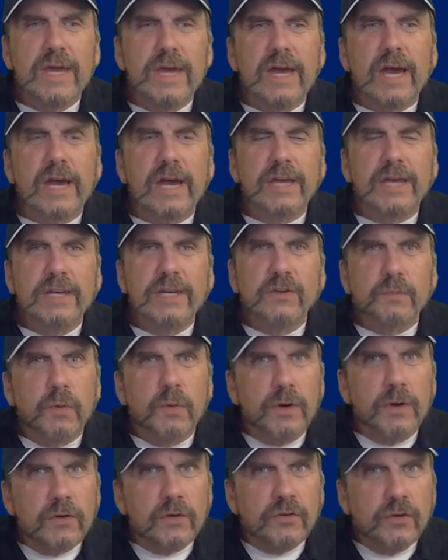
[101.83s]
I need to
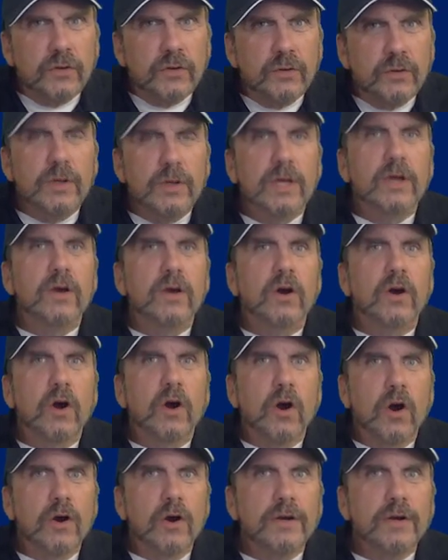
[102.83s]
point out too,
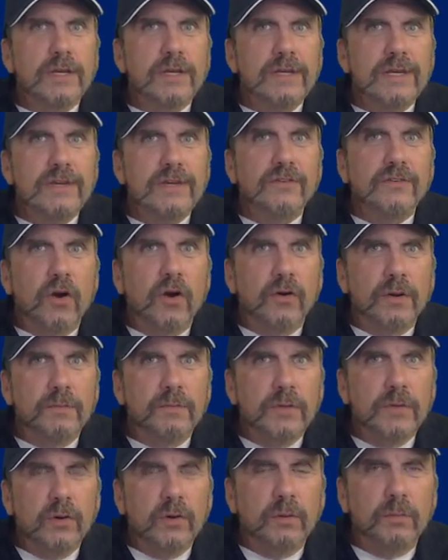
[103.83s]
RDDs are
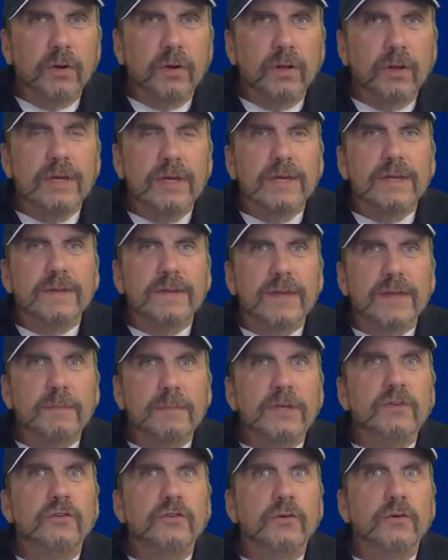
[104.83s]
immutable. That
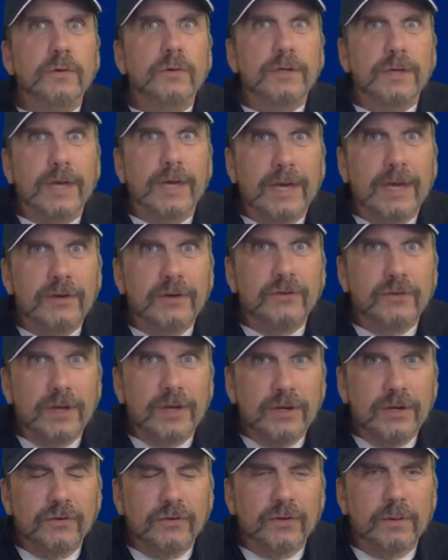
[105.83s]
means you can't
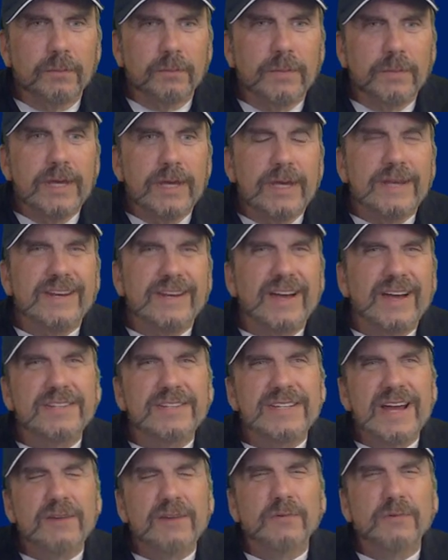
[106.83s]
change them. Now,
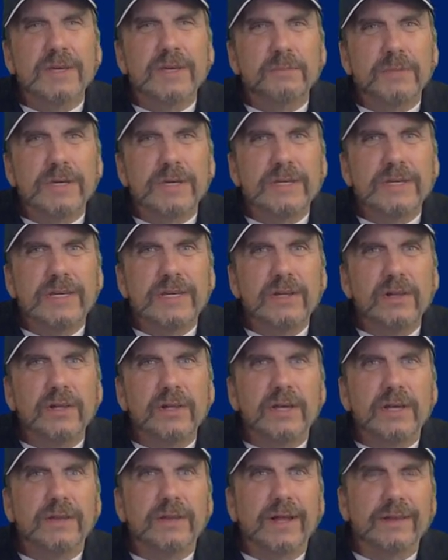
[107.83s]
it's not really a big
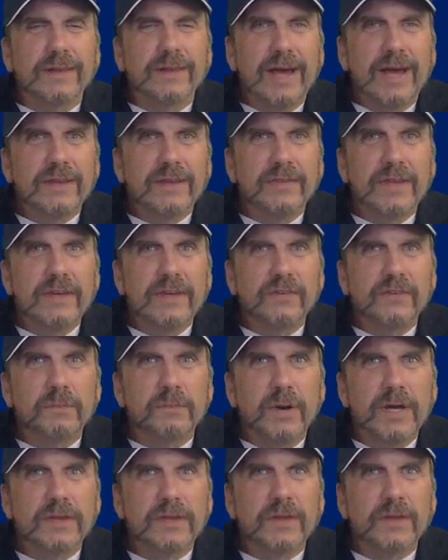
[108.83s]
deal. A lot of things in
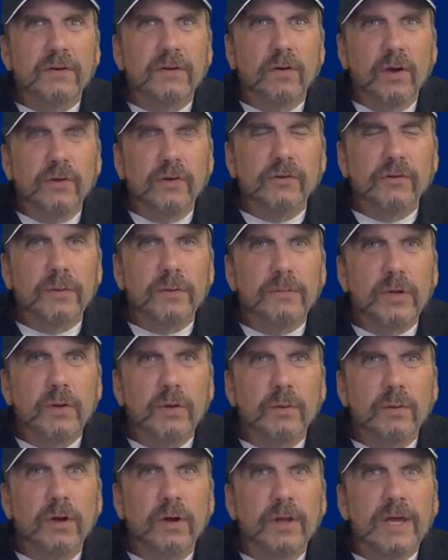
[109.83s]
Python are also
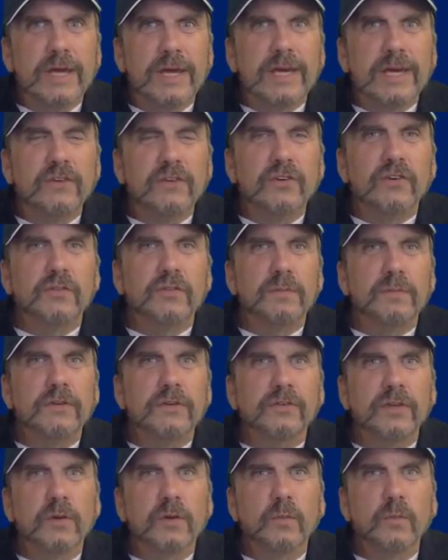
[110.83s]
immutable. It just
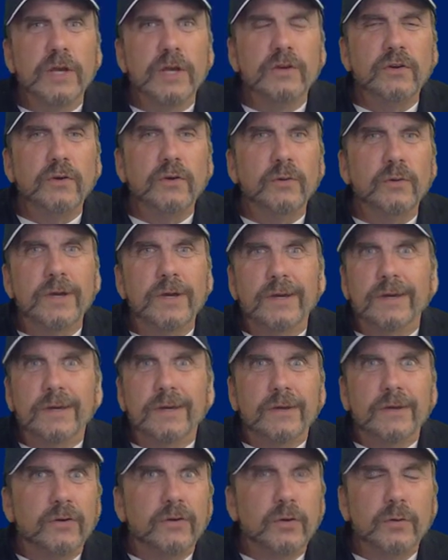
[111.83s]
means that when you
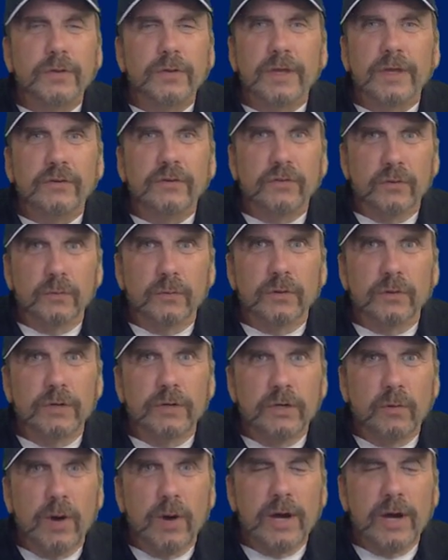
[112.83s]
do things that would
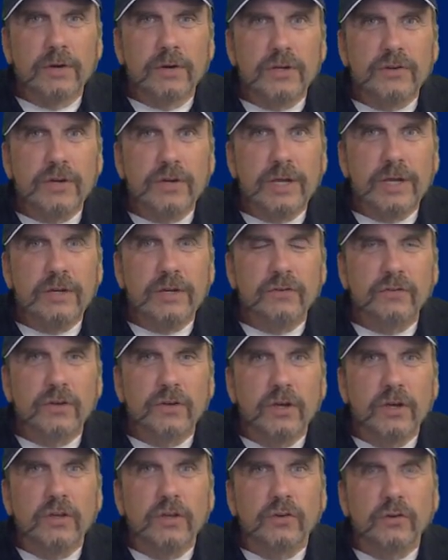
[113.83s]
require a change,
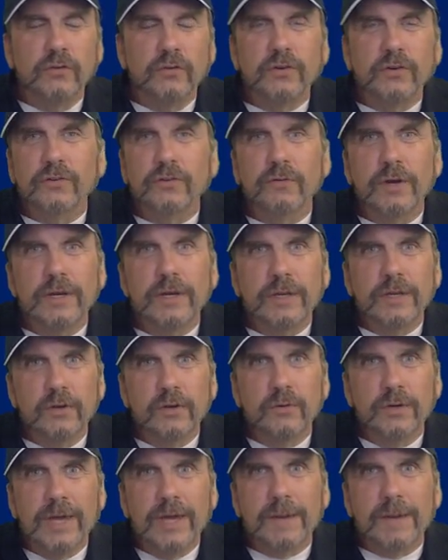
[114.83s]
you just create it,
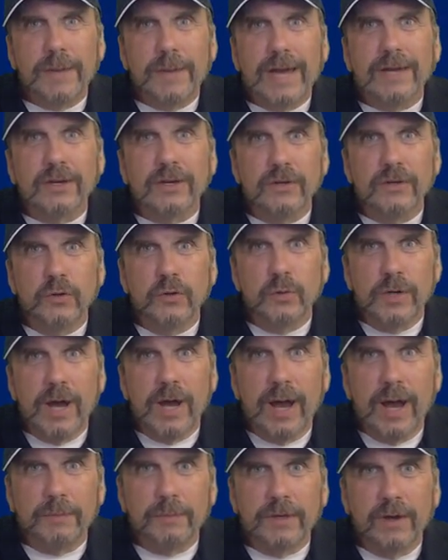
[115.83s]
you get back a new
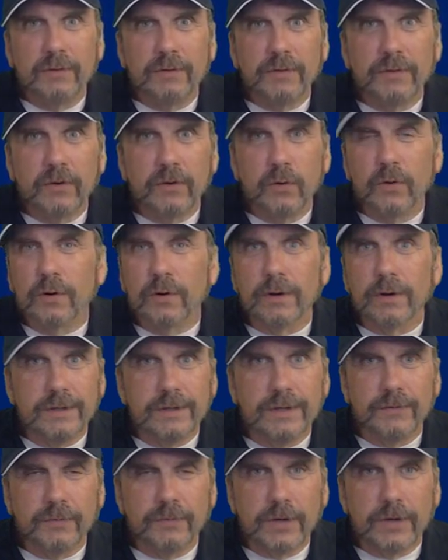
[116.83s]
copy of it or a
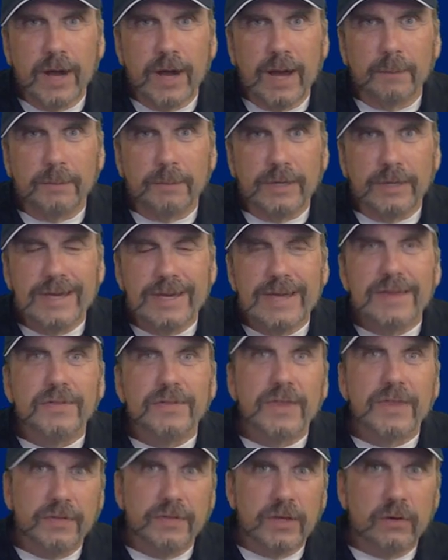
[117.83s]
different copy
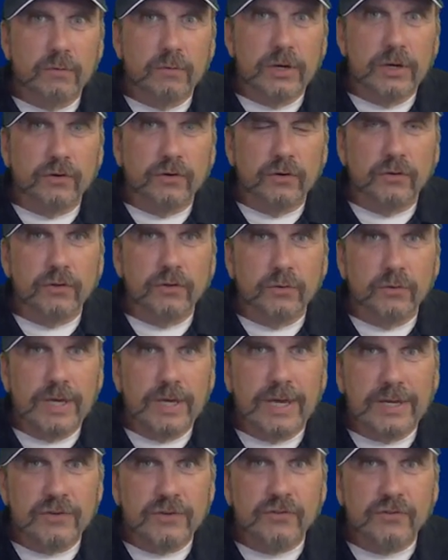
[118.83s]
than the original. You
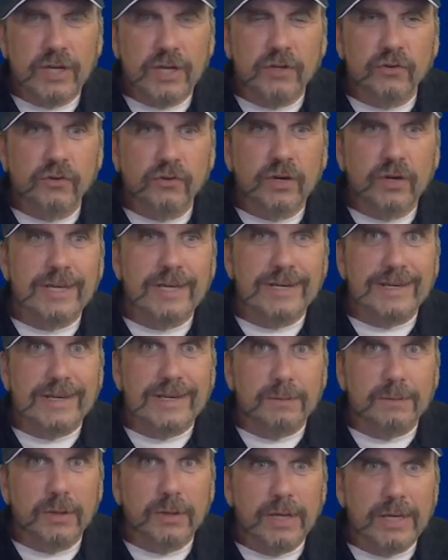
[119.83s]
can't change it
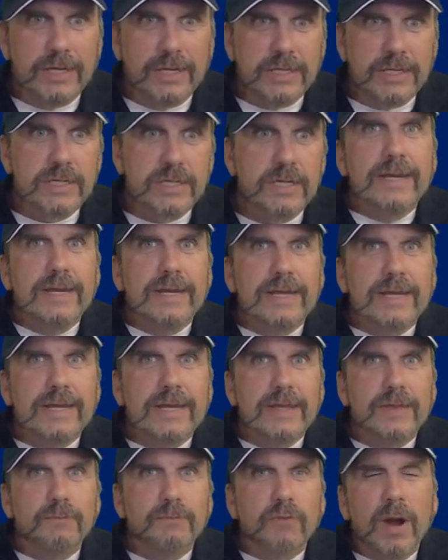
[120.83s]
in place.
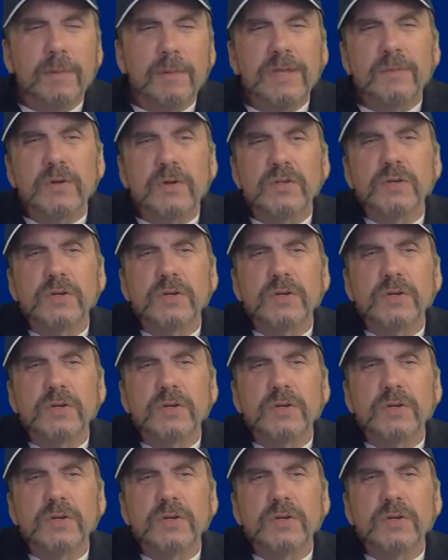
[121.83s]
Probably the most